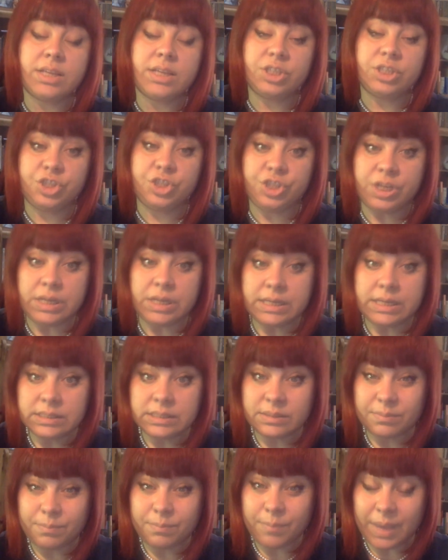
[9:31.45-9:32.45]

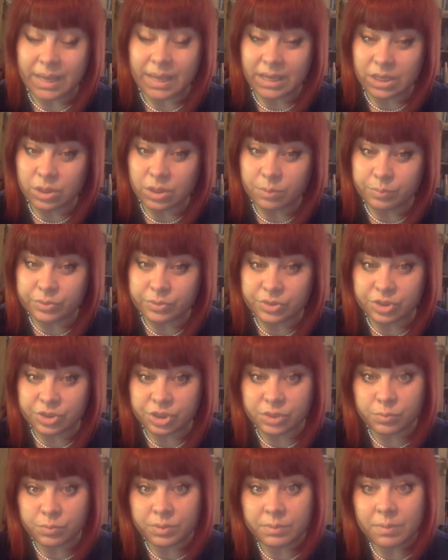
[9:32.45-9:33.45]
She's making
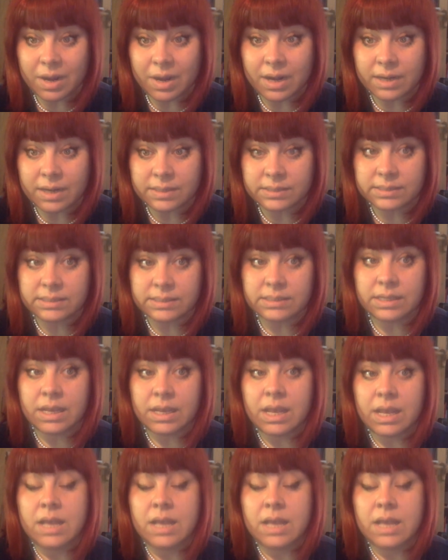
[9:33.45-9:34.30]
opposition with Mars.